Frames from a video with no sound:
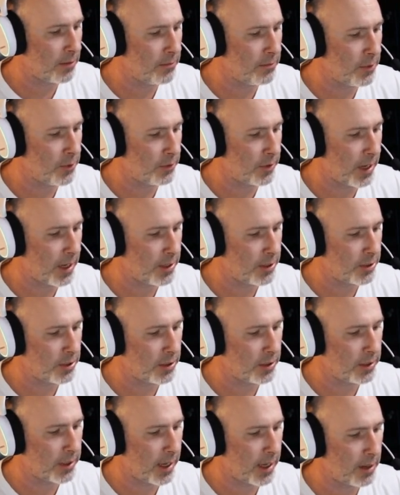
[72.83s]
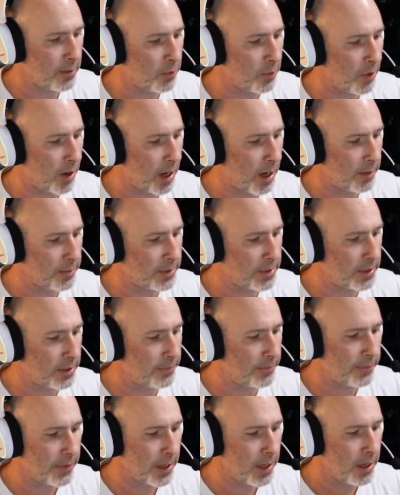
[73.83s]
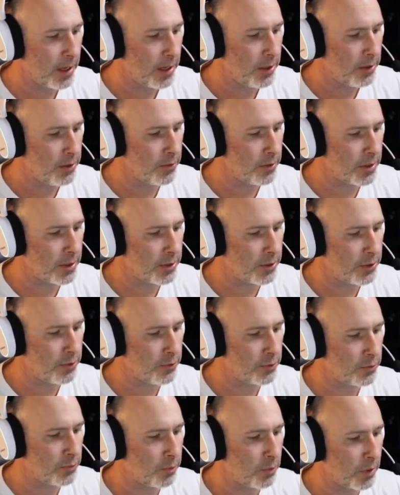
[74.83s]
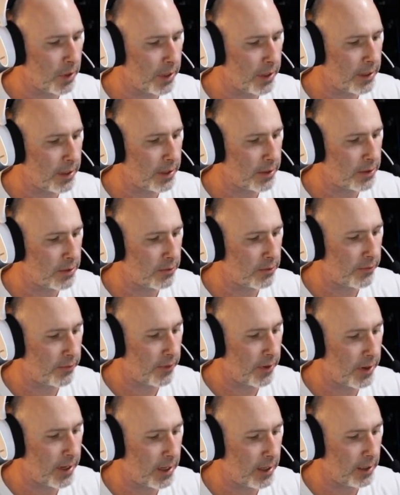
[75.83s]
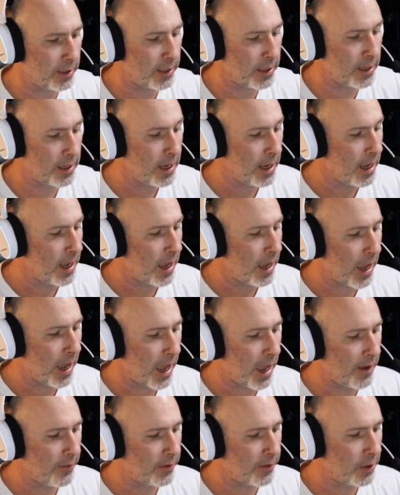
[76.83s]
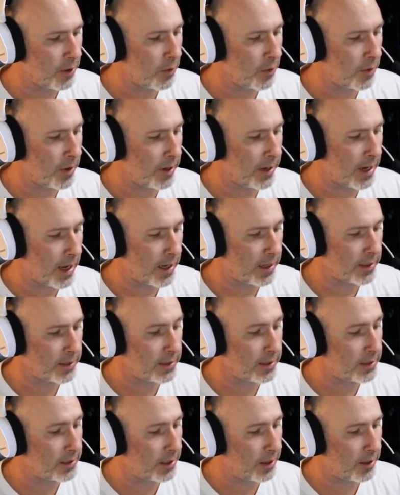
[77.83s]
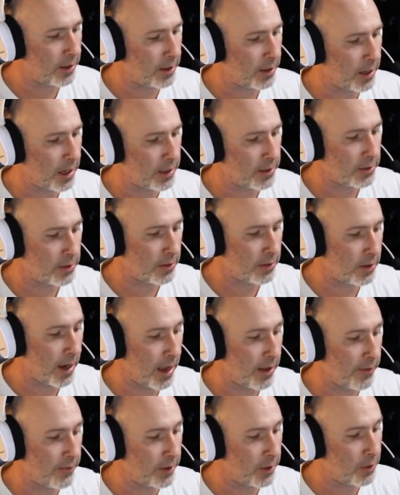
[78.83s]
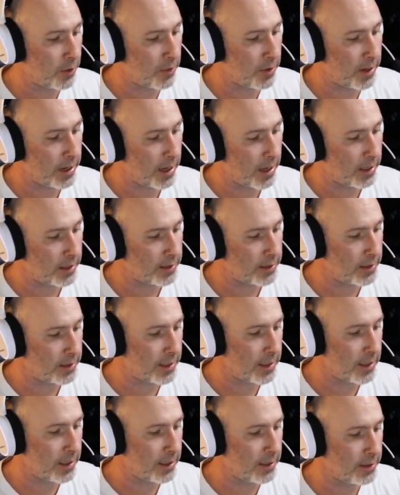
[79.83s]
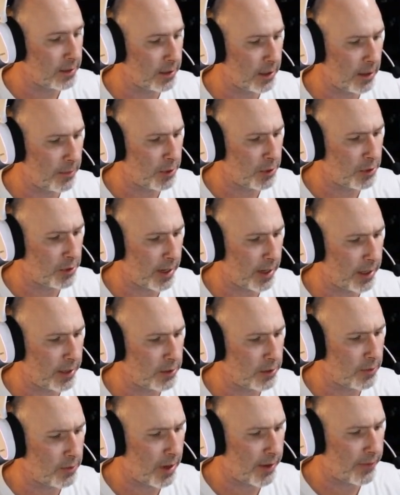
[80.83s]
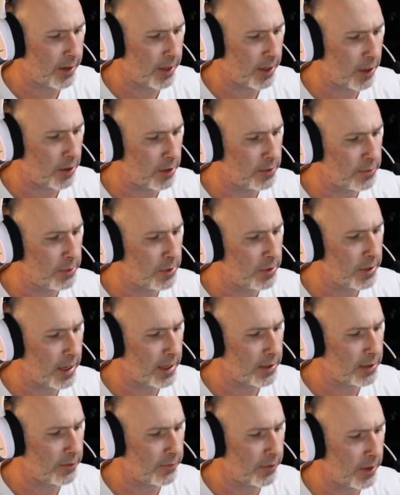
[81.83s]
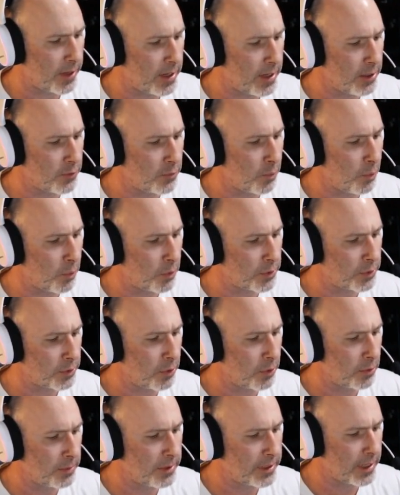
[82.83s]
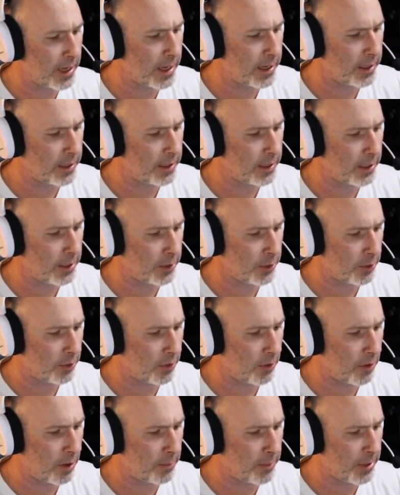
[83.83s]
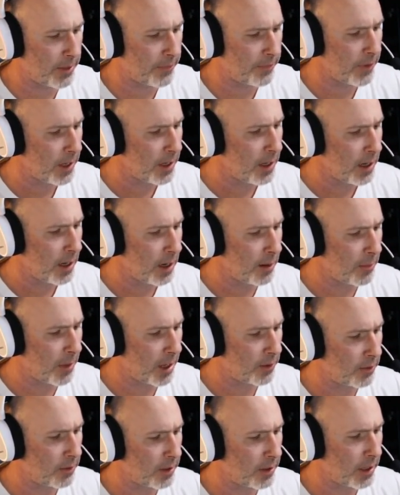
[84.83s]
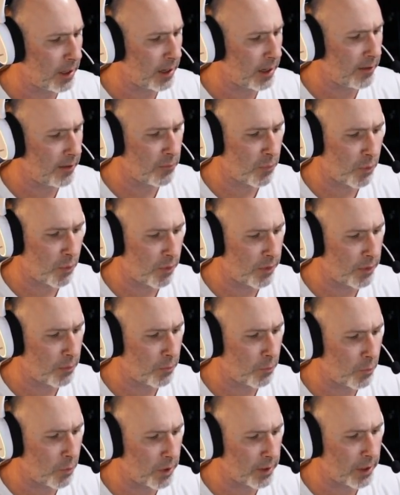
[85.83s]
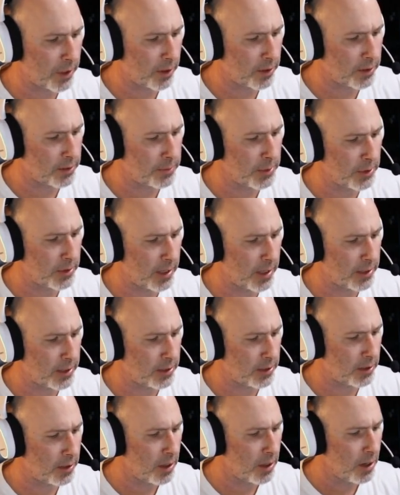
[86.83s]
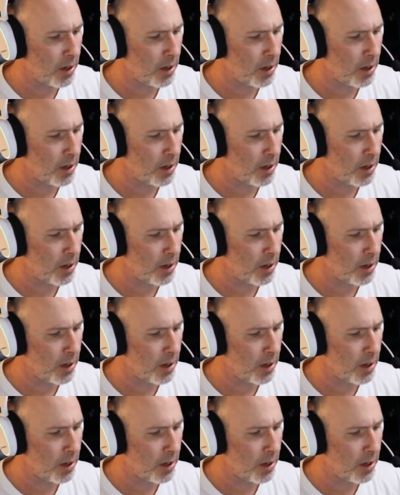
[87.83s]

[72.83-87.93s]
mutation table opposite. You can choose one additional friendly Avengorii Dynasty Terrorgeist or Avengorii Dynasty Zombie Dragon to have a cursed mutation for each War Scroll battalion in your army. A model cannot have more than one cursed mutation,